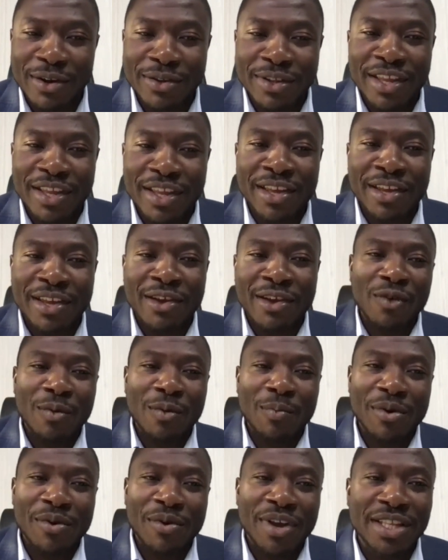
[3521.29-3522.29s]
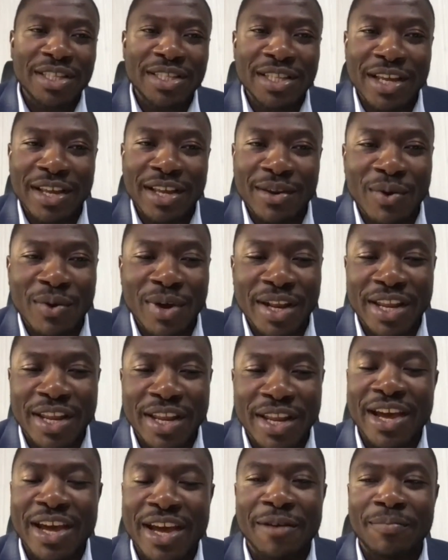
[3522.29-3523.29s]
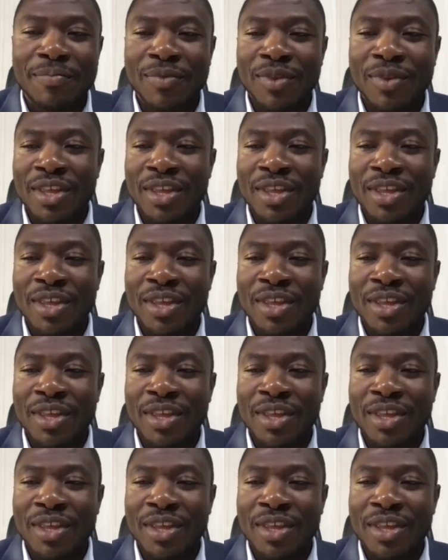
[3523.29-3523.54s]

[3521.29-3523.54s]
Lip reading: taking care of your parents anywhere they are,